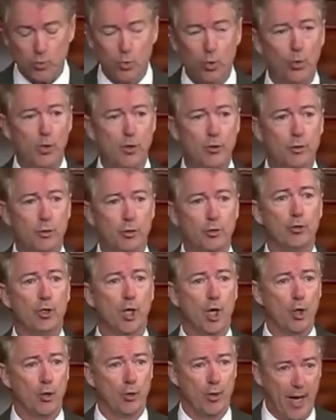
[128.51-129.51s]
We do
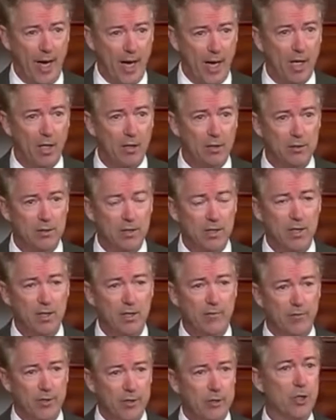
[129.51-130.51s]
know now
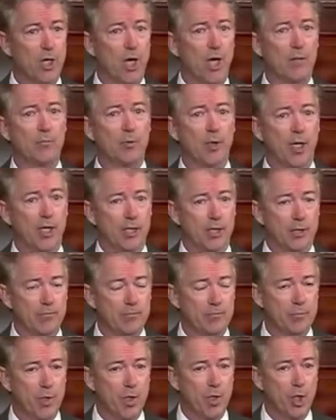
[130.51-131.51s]
that John
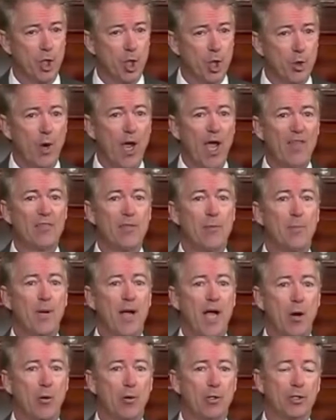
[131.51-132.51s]
Brennan, who had the
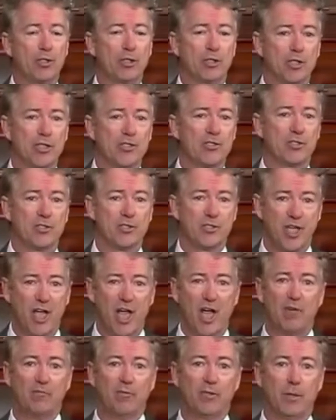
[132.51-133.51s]
power to listen to
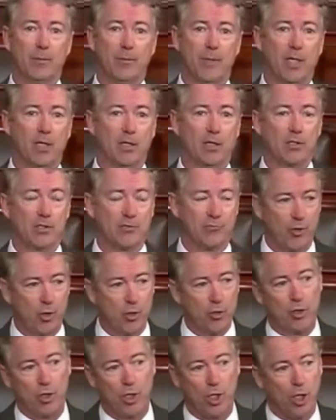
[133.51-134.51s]
every American's
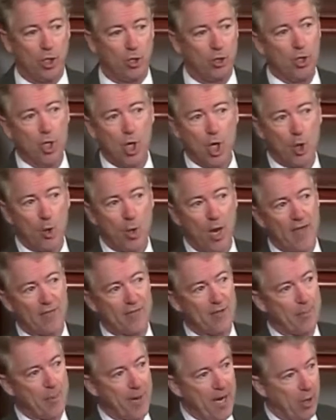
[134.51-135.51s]
phone call, who had
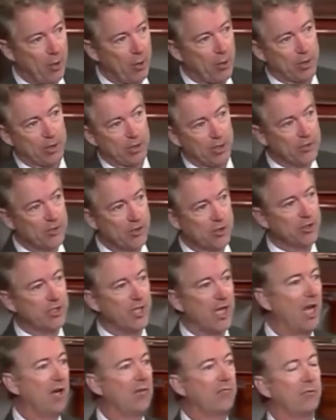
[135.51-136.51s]
the power to listen
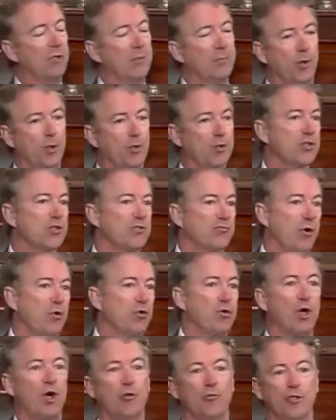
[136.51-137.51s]
to every person's phone
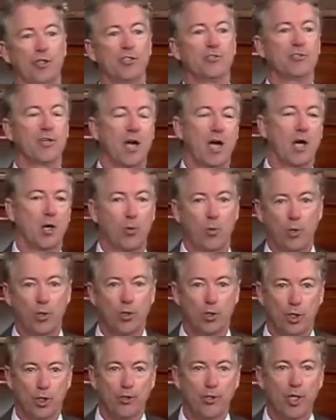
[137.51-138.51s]
call in the entire
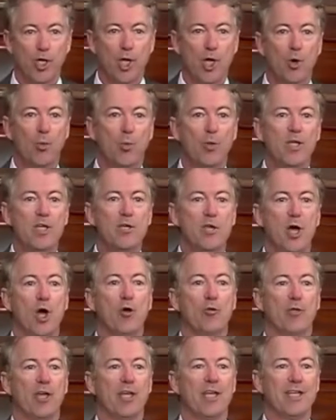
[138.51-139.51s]
world, we
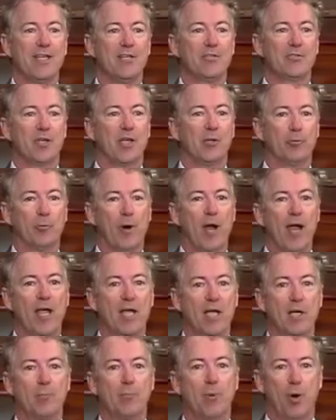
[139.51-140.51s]
know that he is a
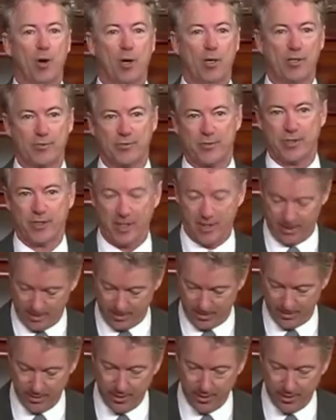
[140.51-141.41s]
rank partisan.